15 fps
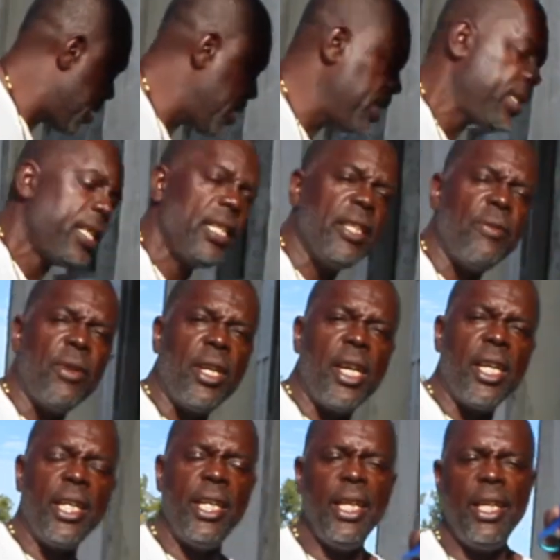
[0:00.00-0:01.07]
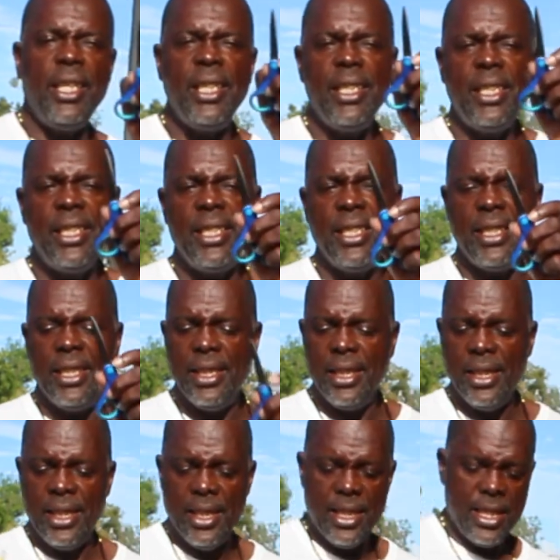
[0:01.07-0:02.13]
scissors for cutting,
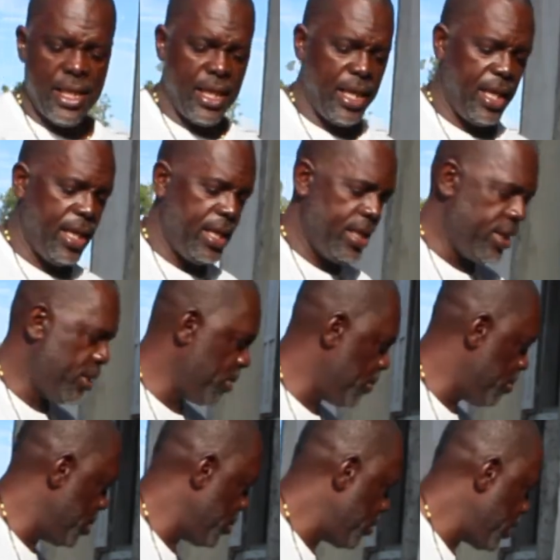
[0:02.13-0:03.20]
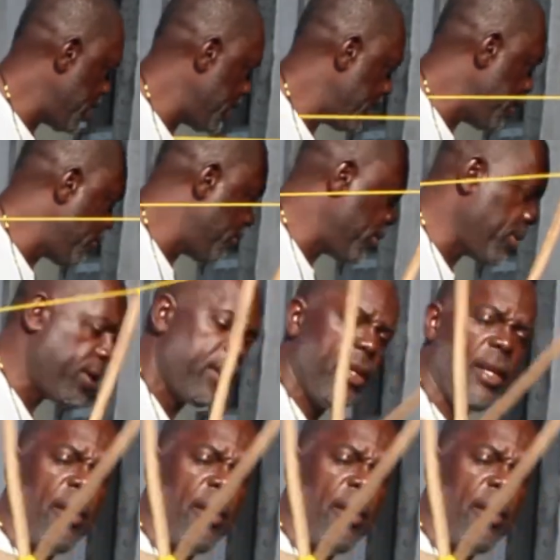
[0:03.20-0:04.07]
and you'll be ready for